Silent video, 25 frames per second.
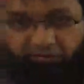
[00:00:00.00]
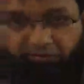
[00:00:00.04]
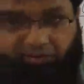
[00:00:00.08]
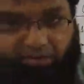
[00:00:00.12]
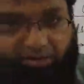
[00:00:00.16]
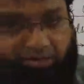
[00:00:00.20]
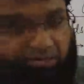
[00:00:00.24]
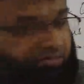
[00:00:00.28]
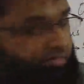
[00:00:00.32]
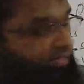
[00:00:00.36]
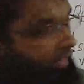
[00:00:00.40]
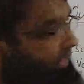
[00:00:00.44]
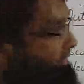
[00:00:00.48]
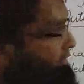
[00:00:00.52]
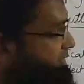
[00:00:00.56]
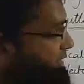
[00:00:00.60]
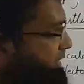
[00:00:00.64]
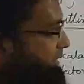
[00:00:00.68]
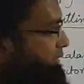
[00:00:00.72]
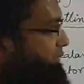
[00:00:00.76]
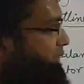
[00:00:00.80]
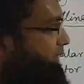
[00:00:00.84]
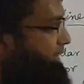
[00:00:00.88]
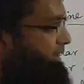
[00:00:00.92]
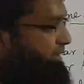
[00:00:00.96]
first
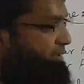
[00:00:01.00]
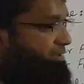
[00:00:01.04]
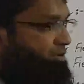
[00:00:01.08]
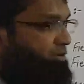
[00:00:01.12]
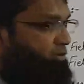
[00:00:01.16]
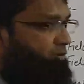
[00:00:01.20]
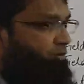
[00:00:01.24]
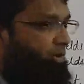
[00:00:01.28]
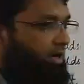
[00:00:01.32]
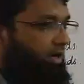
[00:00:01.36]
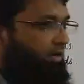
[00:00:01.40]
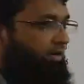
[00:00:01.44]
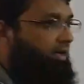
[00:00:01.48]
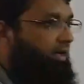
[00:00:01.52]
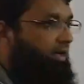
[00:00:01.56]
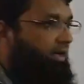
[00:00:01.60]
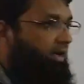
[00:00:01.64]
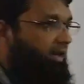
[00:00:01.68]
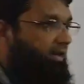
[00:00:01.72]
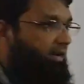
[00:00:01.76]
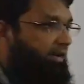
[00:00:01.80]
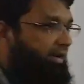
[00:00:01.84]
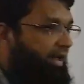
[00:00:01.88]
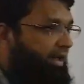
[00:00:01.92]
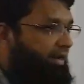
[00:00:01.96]
lecture 1:1.
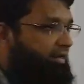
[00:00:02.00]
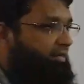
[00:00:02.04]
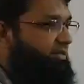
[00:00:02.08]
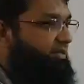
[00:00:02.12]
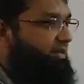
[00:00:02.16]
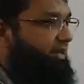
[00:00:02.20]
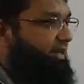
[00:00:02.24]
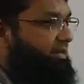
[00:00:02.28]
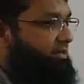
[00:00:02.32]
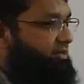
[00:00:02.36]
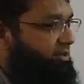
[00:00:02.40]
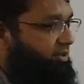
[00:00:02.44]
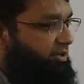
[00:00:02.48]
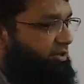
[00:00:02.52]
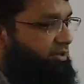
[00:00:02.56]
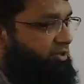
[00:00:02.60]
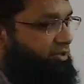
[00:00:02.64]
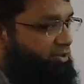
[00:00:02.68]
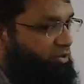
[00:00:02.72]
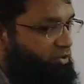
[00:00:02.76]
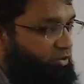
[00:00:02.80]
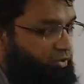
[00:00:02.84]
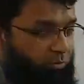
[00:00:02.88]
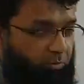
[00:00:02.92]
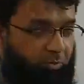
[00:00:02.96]
Next lecture
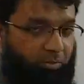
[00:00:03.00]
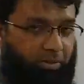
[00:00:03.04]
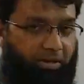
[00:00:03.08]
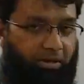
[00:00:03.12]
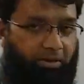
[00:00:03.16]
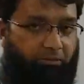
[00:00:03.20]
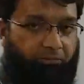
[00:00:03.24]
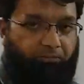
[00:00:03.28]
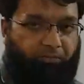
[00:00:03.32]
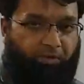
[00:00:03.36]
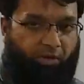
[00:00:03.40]
should be